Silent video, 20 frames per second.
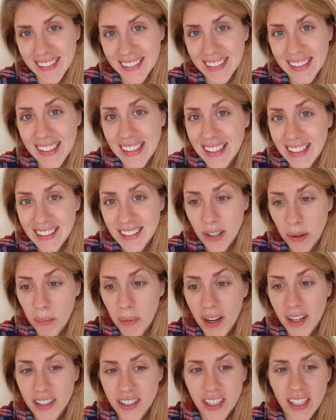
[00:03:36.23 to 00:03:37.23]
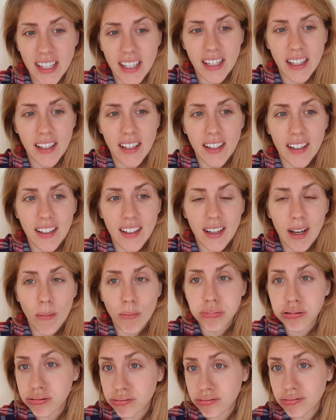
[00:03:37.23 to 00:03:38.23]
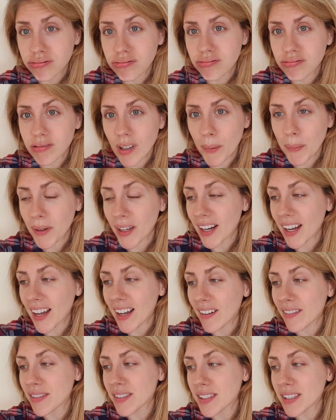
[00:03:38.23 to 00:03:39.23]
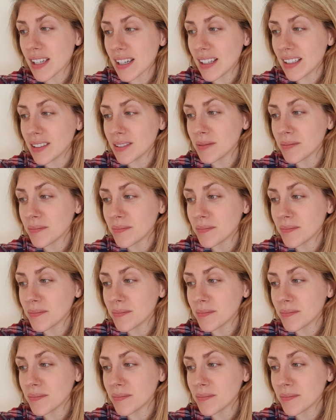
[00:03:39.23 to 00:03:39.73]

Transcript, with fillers: She's eating so much. I'm gonna have to